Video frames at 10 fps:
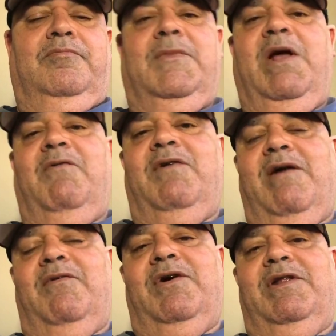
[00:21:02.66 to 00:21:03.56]
Everyone
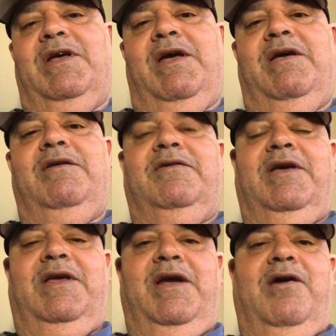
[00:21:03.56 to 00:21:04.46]
have a good day.
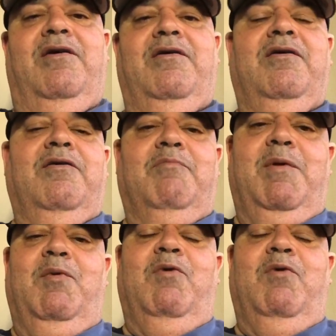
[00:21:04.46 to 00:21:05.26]
Take care. Remember,